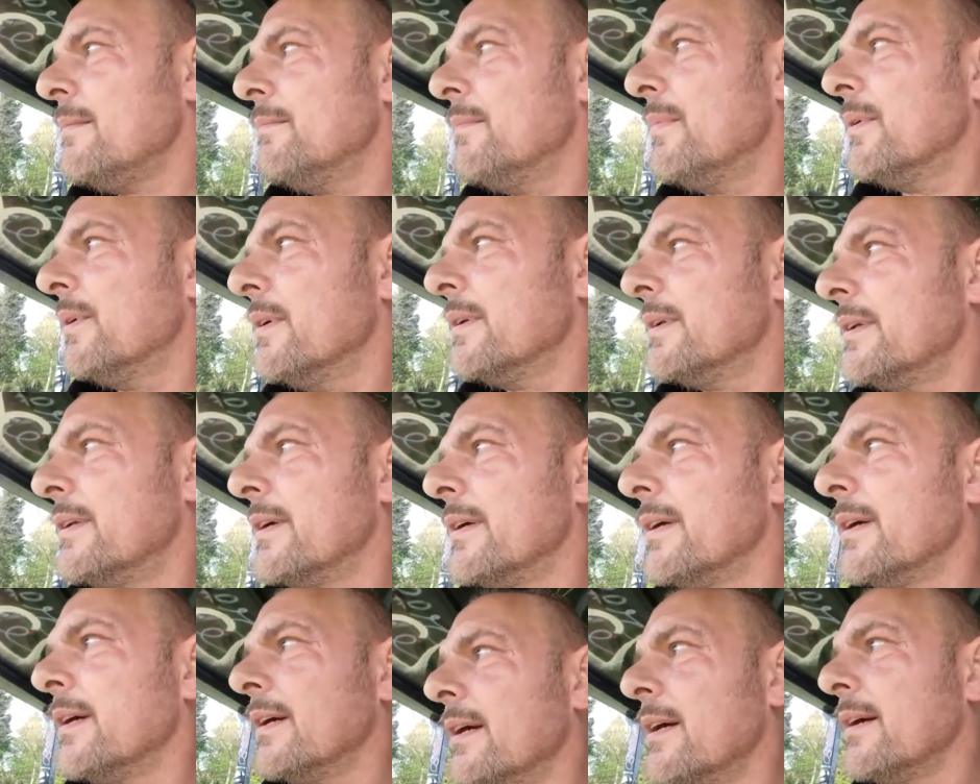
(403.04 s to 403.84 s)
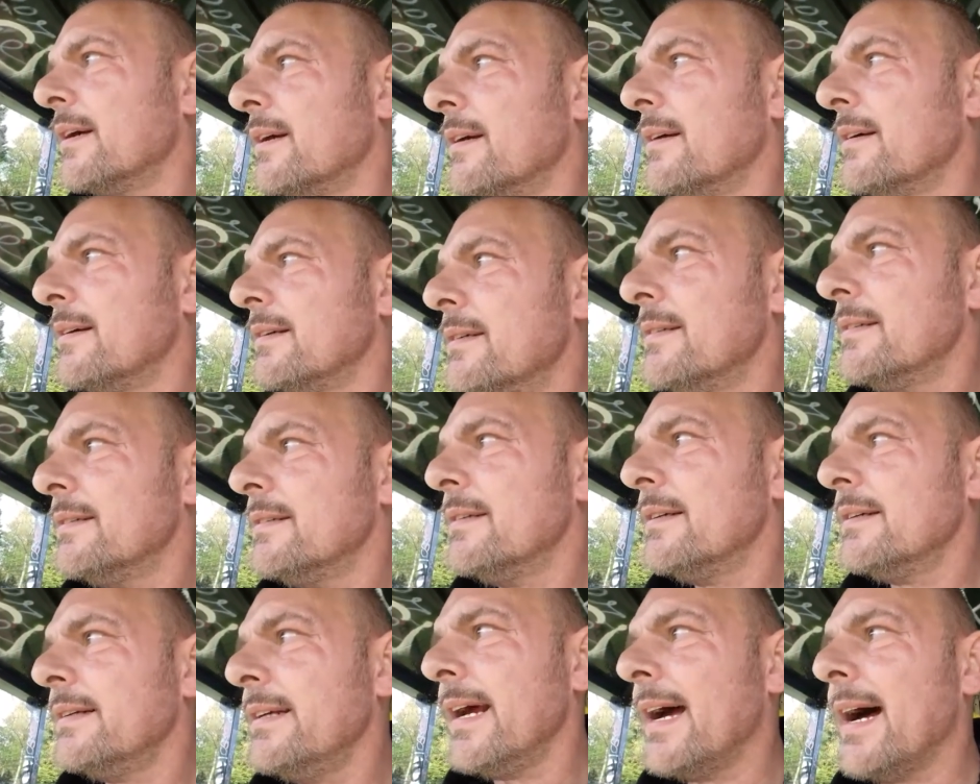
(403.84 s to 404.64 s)
But
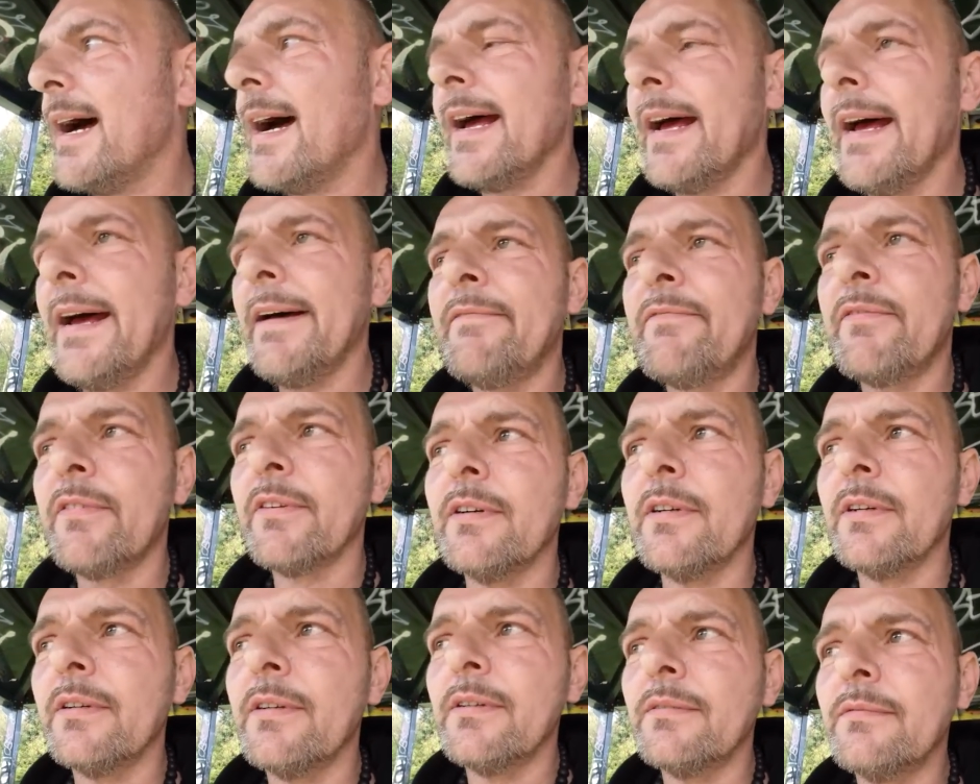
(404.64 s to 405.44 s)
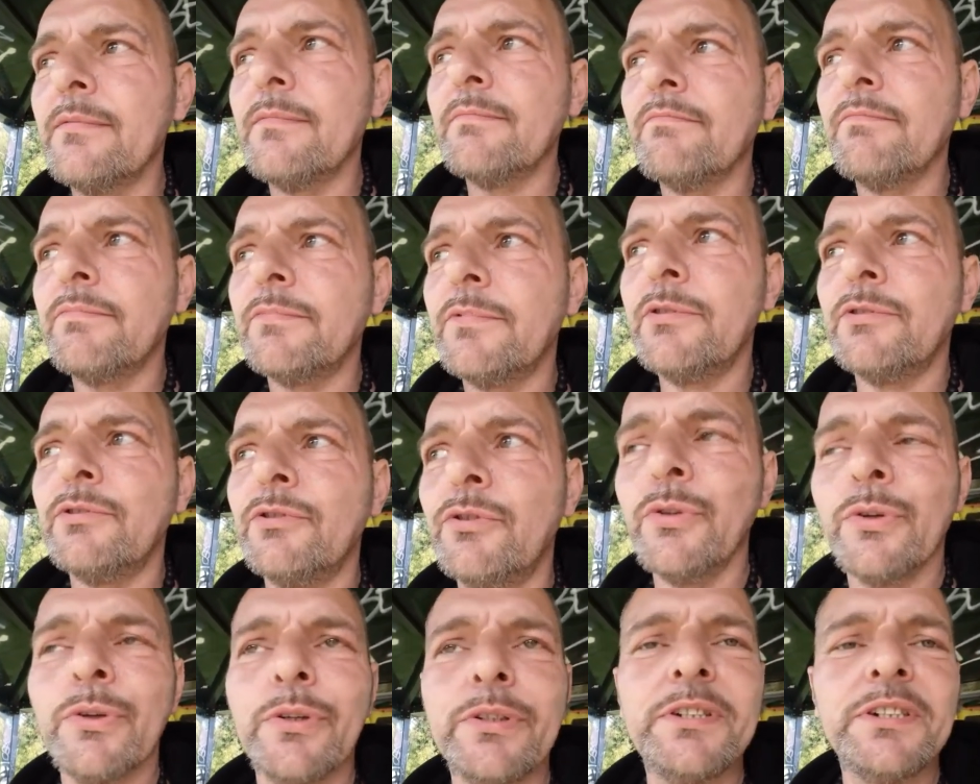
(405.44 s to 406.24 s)
yeah, after
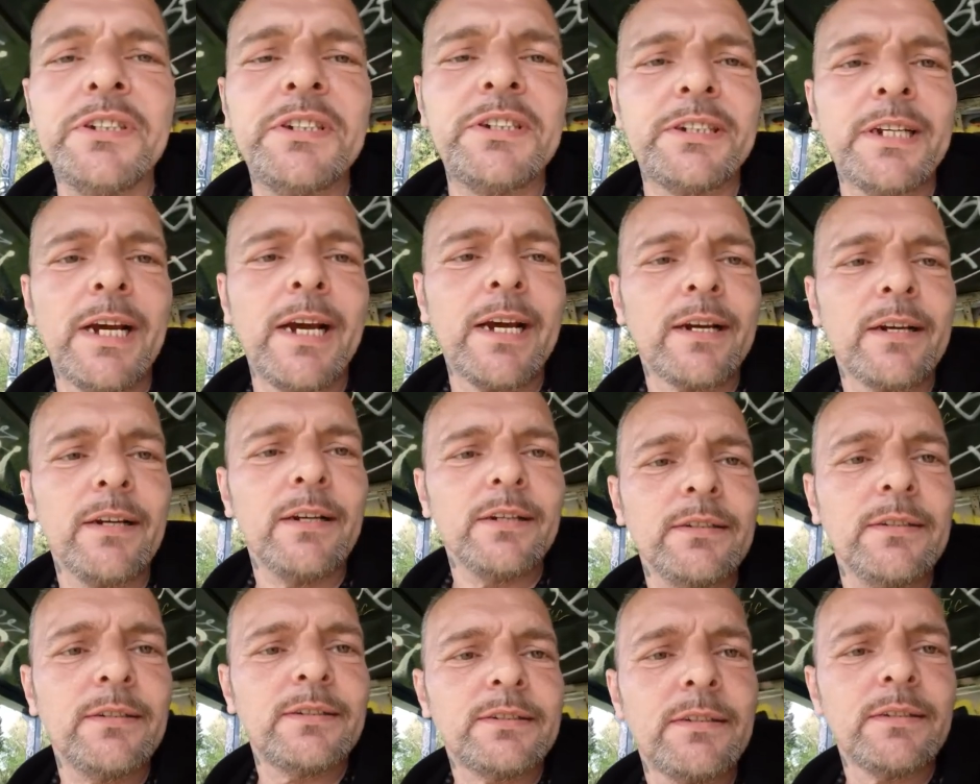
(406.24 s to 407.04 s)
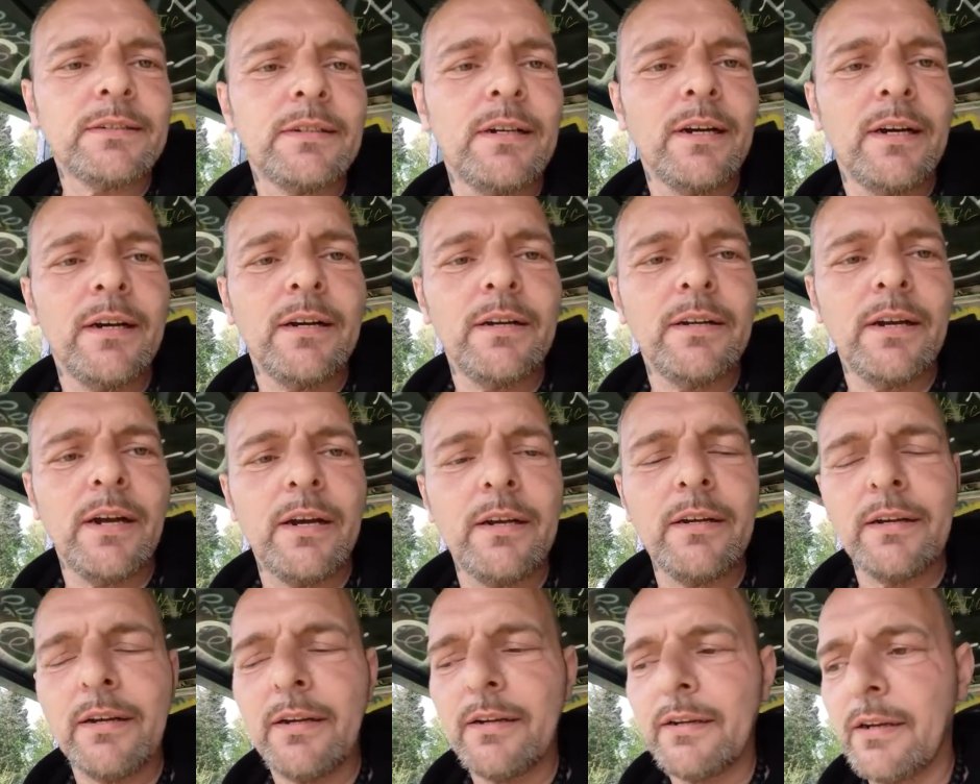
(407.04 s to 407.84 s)
30 seconds,
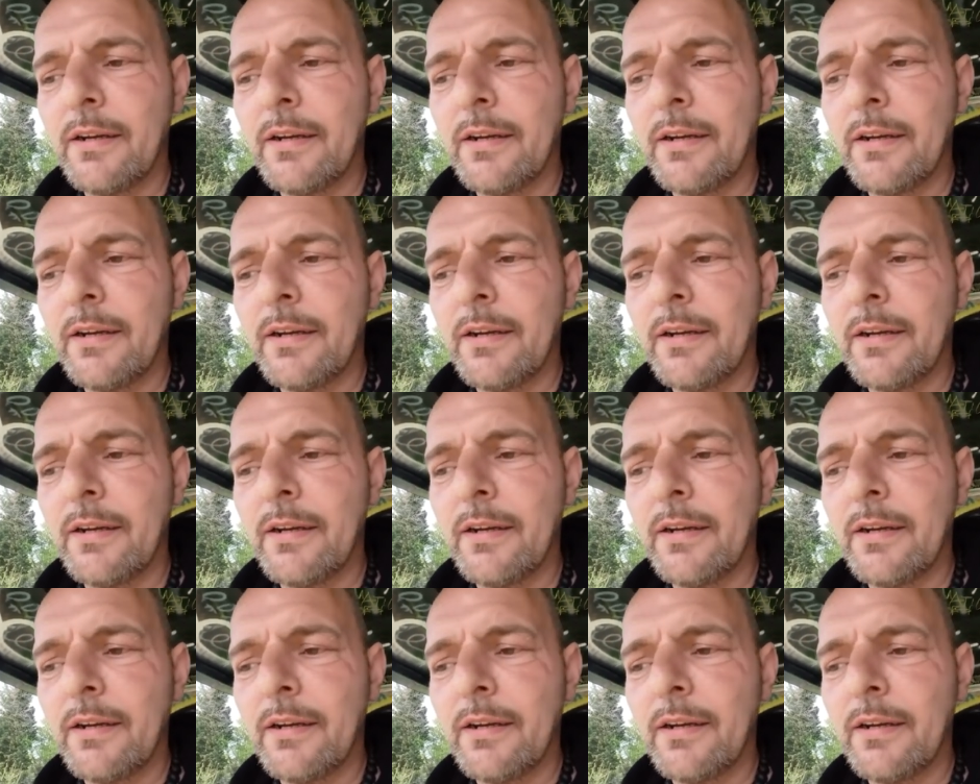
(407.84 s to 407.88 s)
I